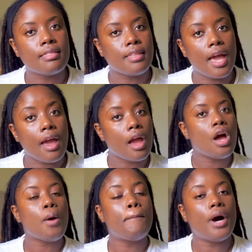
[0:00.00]
their
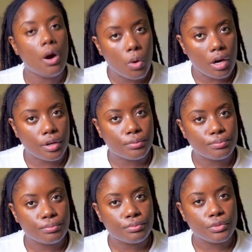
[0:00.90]
power.
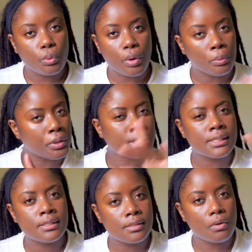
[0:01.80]
Well,
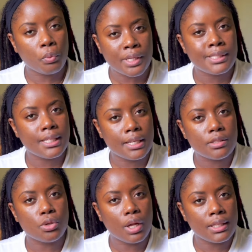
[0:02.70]
we see
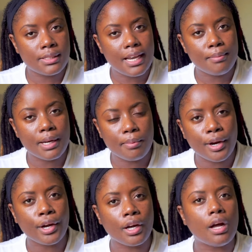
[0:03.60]
it all the time in
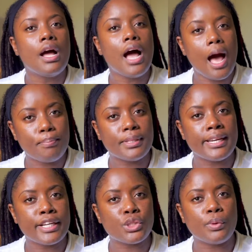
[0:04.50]
America
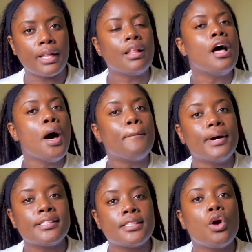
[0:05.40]
happening as well,
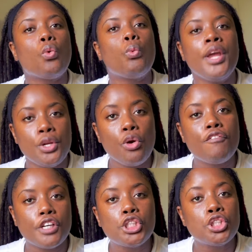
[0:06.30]
but we know
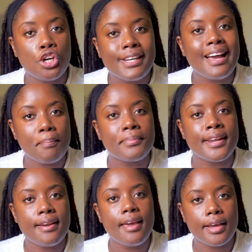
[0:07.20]
for sure it
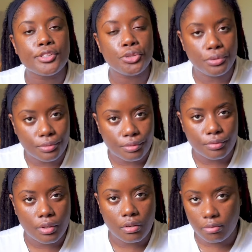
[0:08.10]
happening here too,
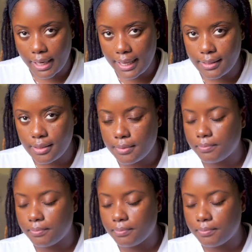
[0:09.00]
right?